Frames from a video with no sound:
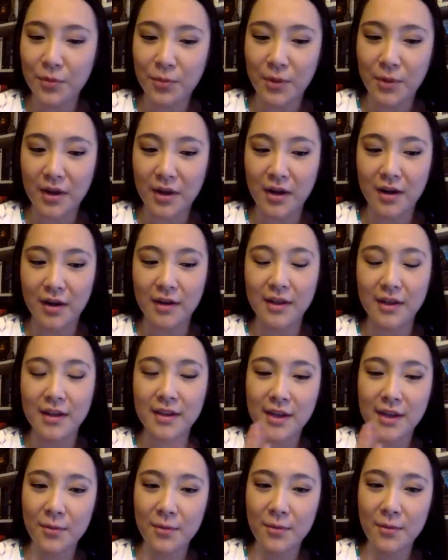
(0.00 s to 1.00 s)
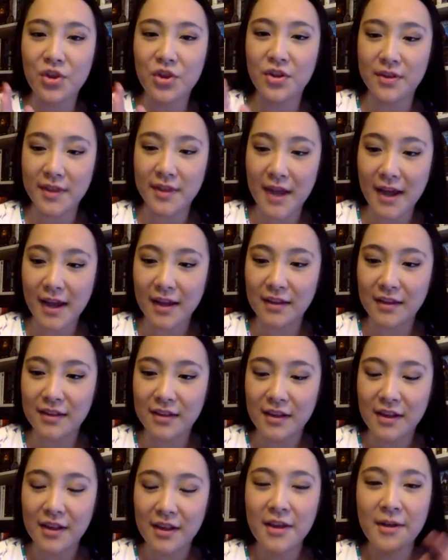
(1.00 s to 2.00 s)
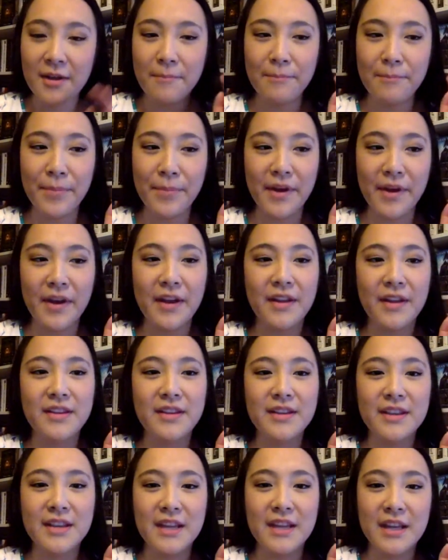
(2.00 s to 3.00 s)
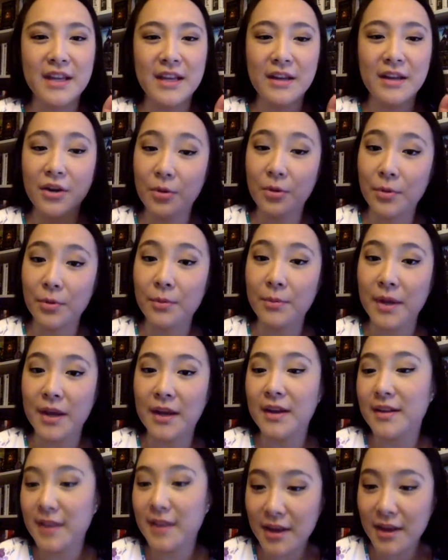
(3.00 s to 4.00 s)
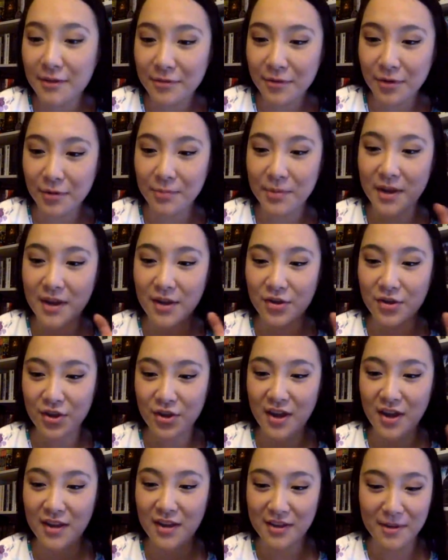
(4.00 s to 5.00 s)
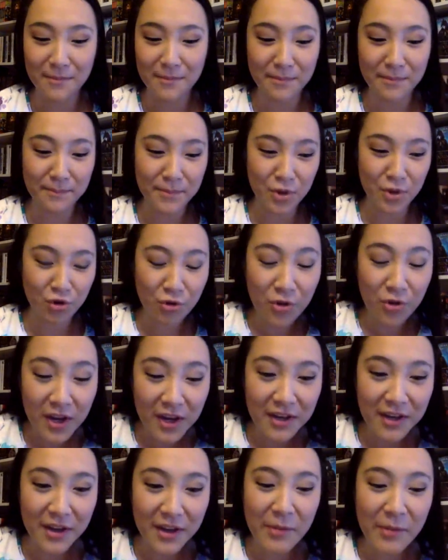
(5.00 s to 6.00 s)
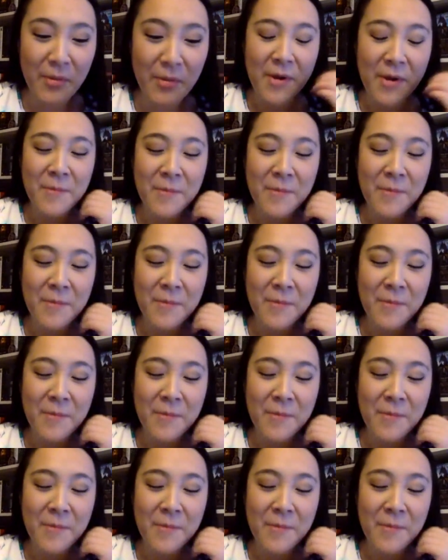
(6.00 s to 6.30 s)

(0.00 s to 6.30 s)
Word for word: where the Sea Witch is nice, but the Little Mermaid is evil because she ends up betraying them.